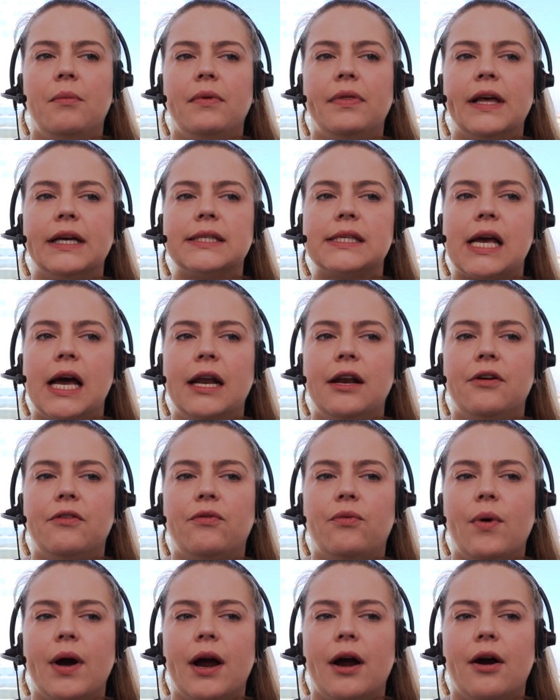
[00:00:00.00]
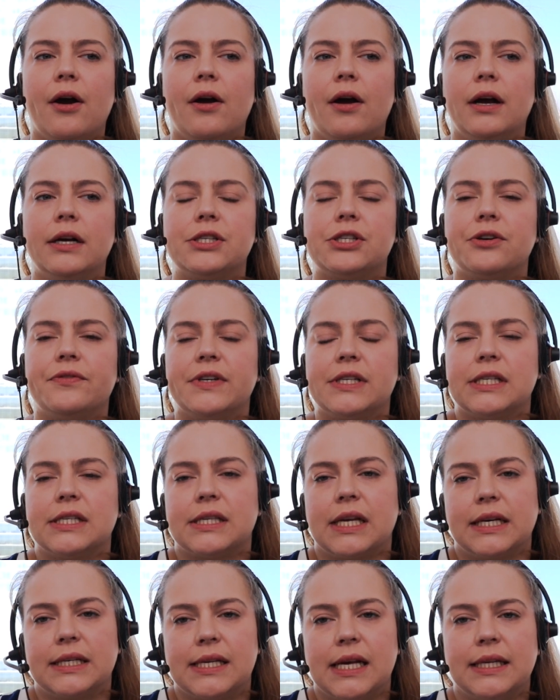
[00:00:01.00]
that's kind of where
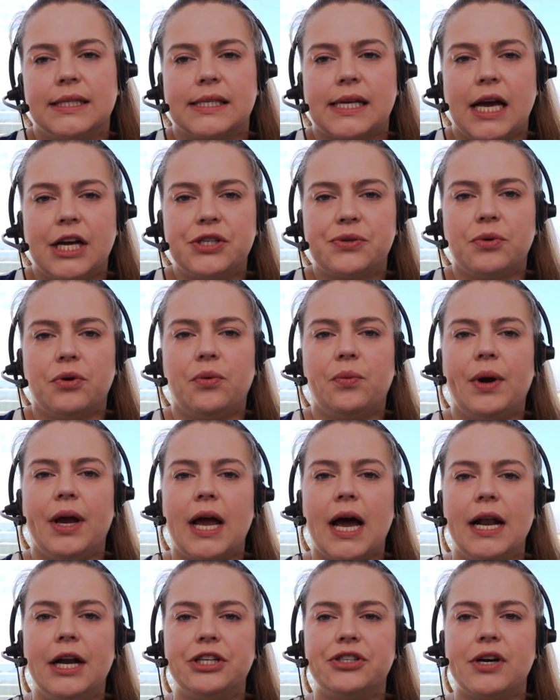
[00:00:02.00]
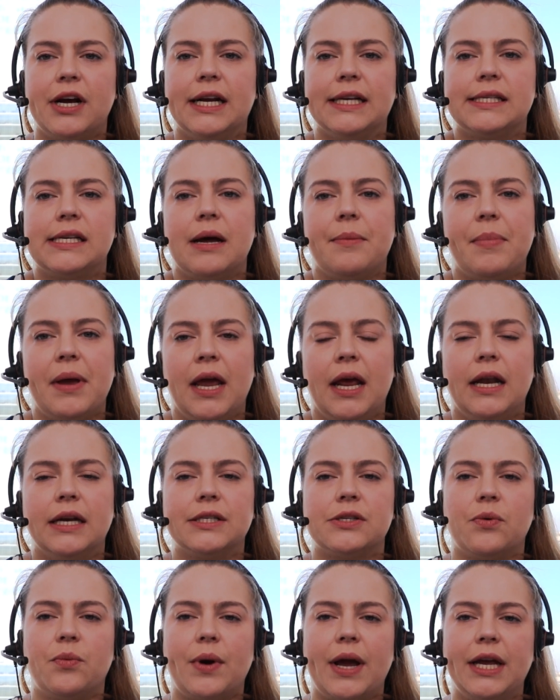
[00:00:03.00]
services like SetSchedule, we kind of try to step in
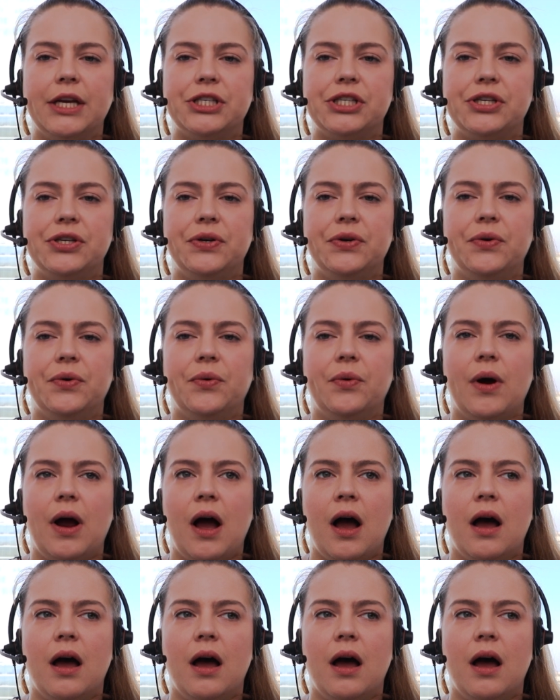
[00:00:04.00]
as a way to